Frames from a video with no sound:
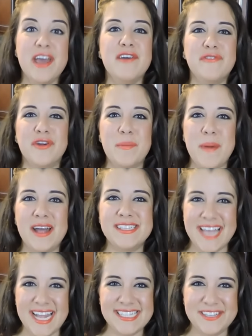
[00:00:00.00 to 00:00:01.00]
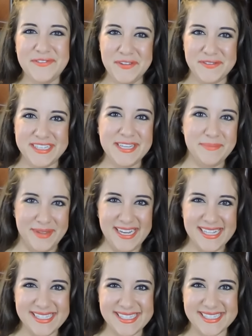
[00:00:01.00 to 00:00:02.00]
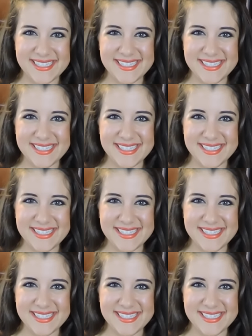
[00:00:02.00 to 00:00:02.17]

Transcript: for about ten to fifteen minutes.